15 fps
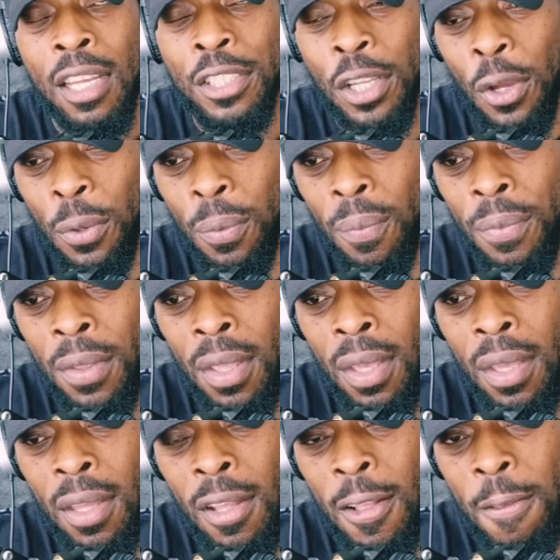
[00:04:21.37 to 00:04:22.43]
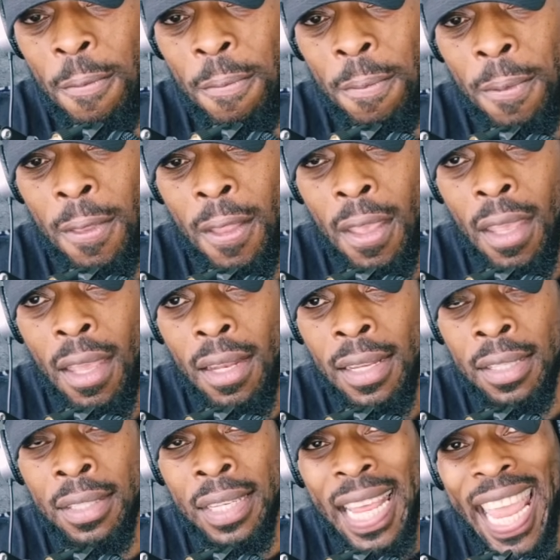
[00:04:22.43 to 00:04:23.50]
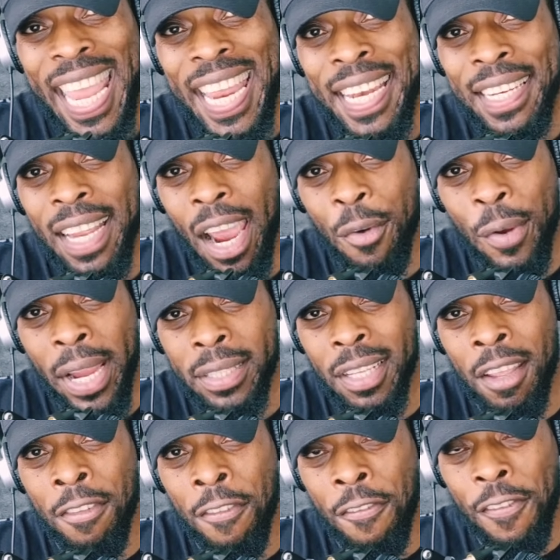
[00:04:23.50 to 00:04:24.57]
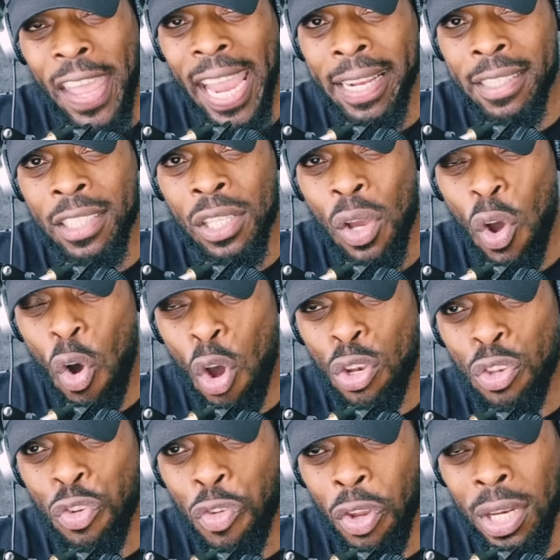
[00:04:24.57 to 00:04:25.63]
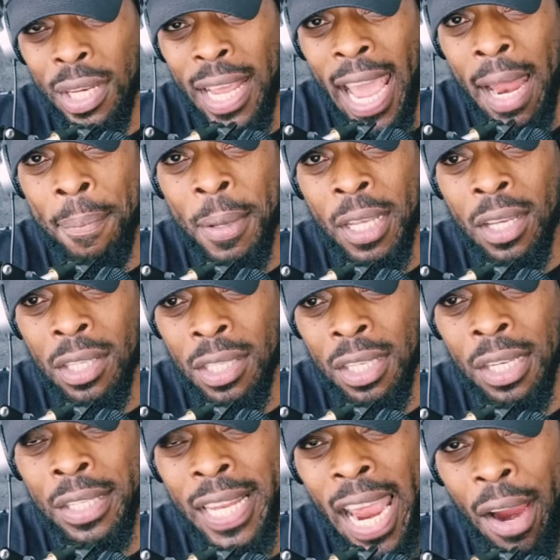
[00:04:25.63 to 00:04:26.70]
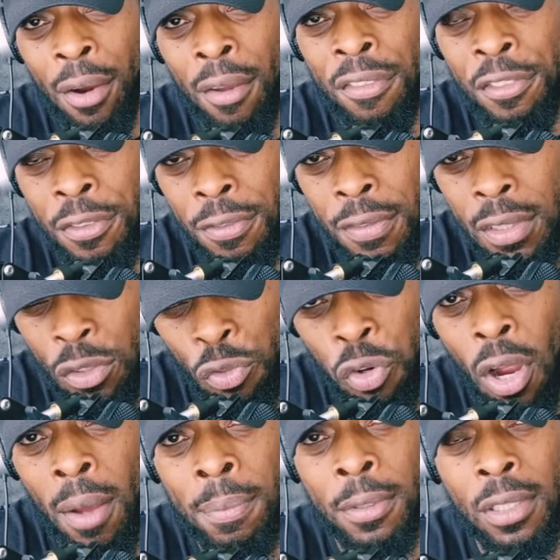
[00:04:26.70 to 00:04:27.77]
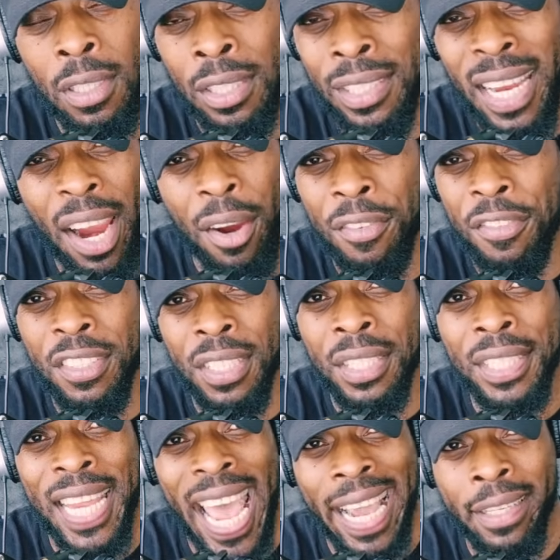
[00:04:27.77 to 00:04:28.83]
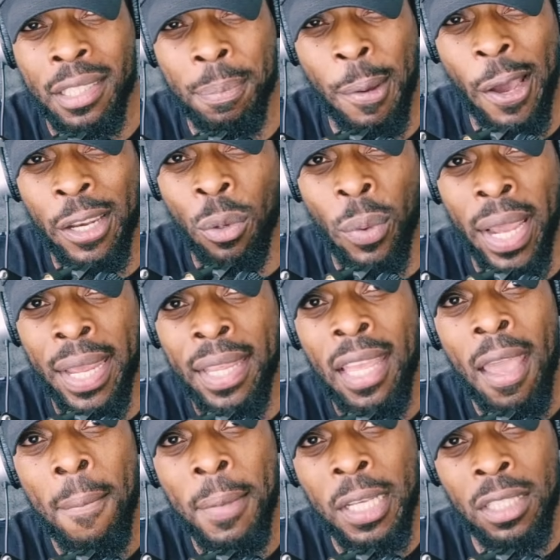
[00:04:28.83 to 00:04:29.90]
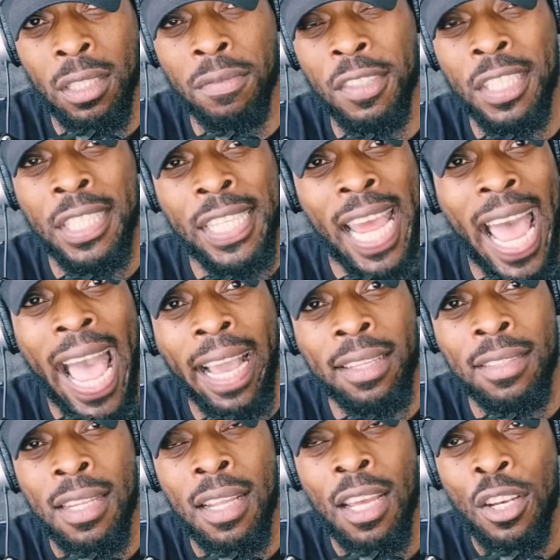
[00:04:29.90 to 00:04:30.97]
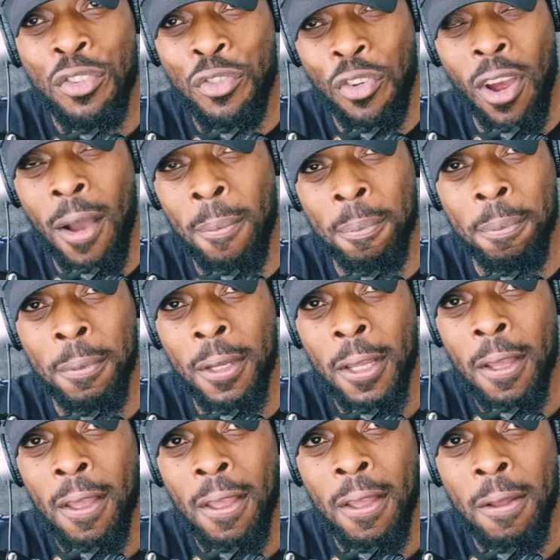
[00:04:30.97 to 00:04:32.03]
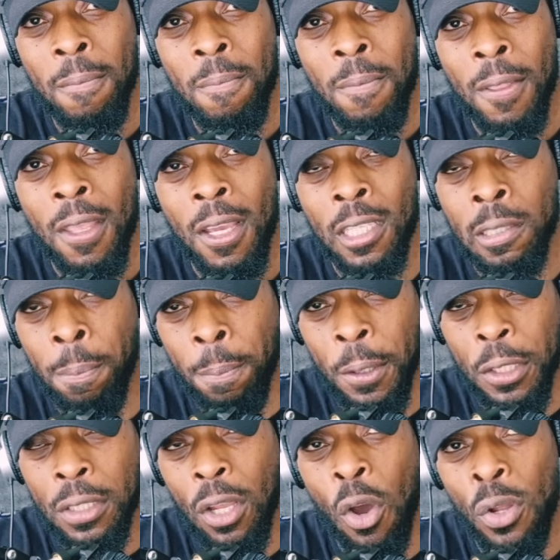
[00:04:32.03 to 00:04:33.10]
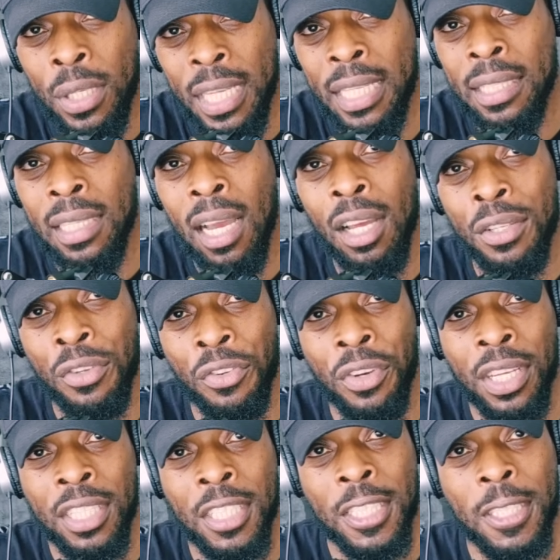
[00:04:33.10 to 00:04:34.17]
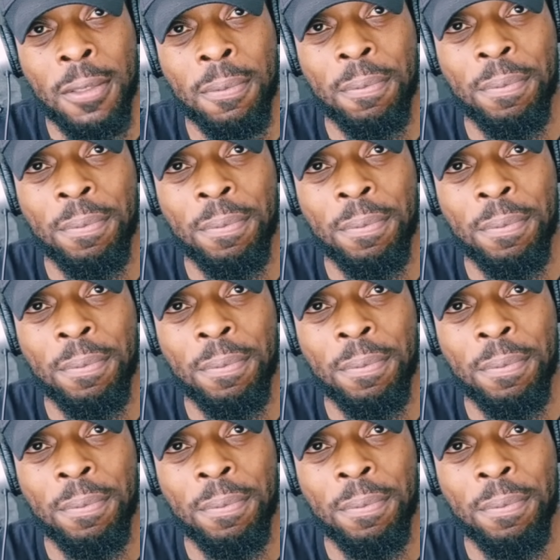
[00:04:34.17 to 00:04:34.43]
So, there's an indirect effect on Trinidad because of the tariff. The tariff is a tax, by the way, because of the tax Trump has put on these countries.